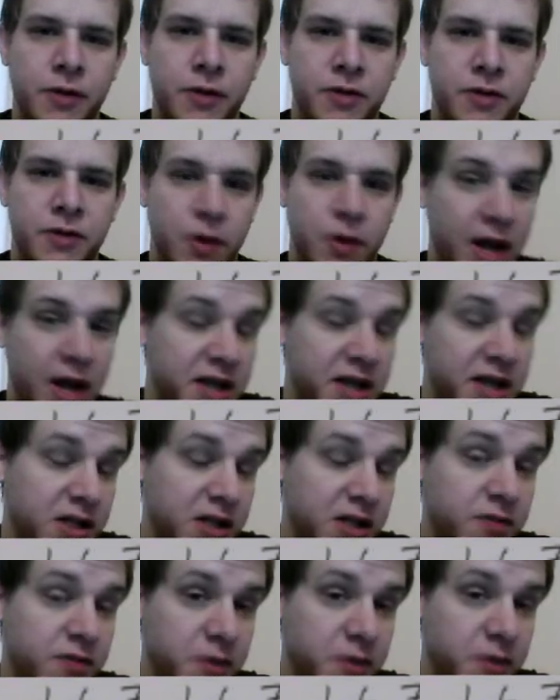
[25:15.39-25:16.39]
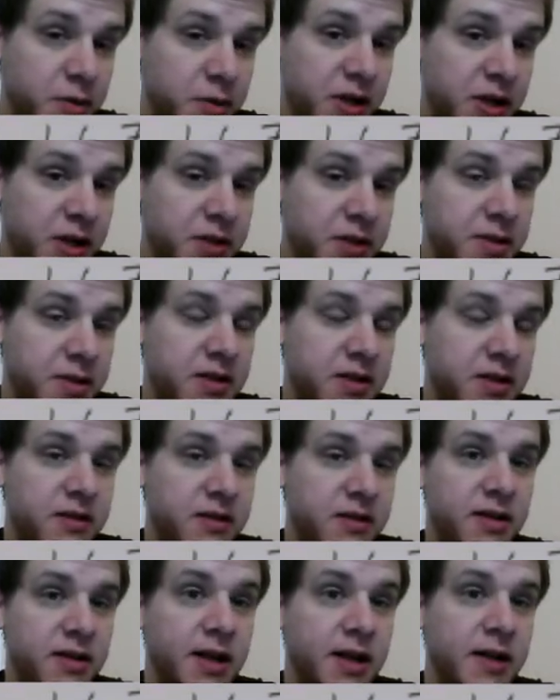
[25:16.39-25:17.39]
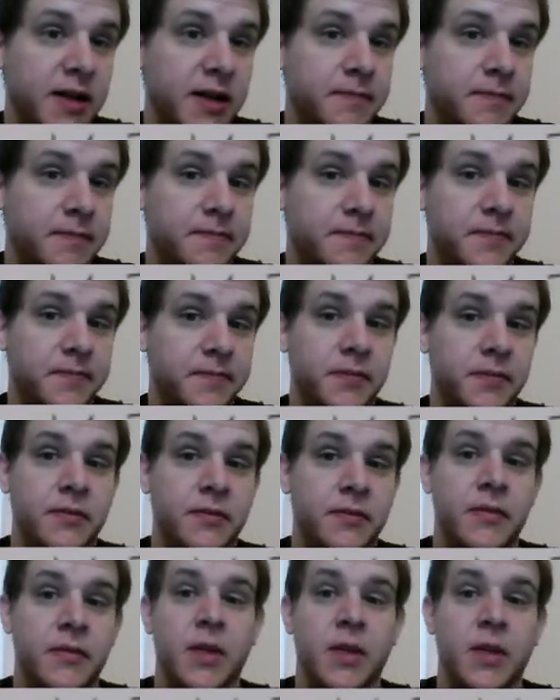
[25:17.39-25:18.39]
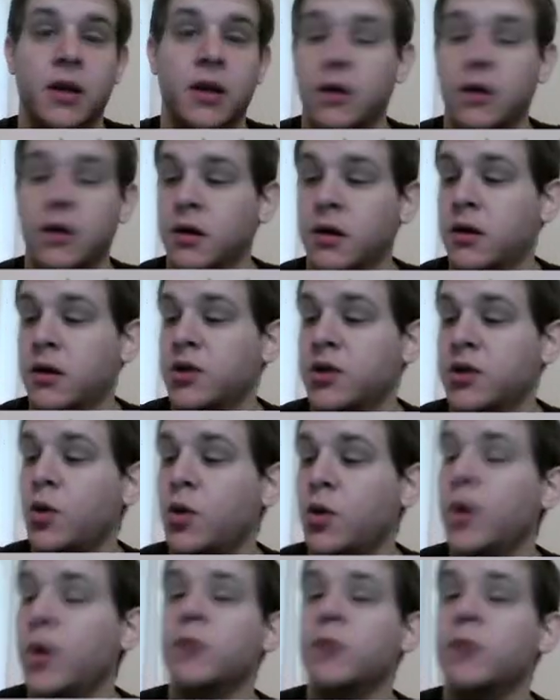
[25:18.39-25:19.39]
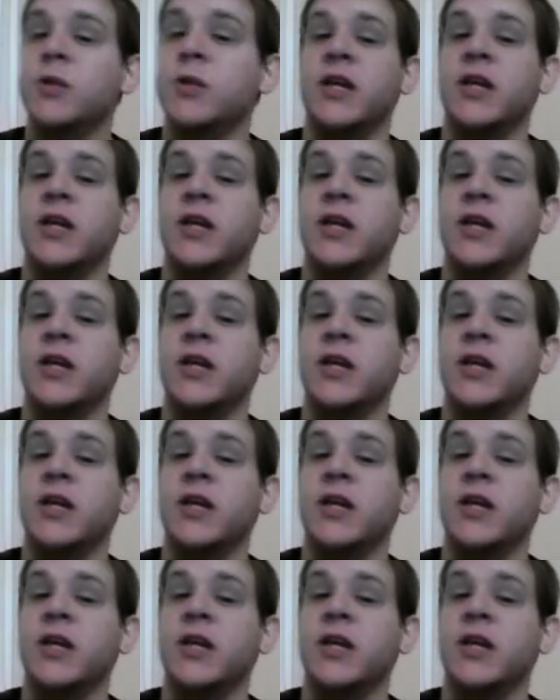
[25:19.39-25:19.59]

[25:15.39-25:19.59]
So a is an invertible element in n. So what did we say?